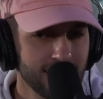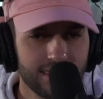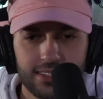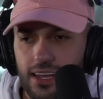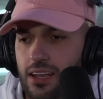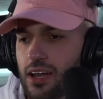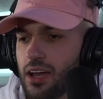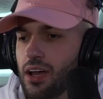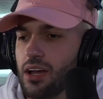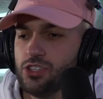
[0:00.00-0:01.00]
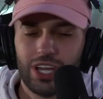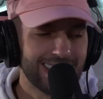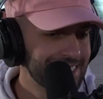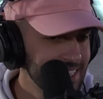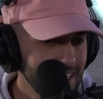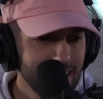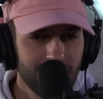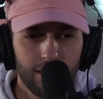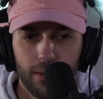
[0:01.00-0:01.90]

they said Jay-Z.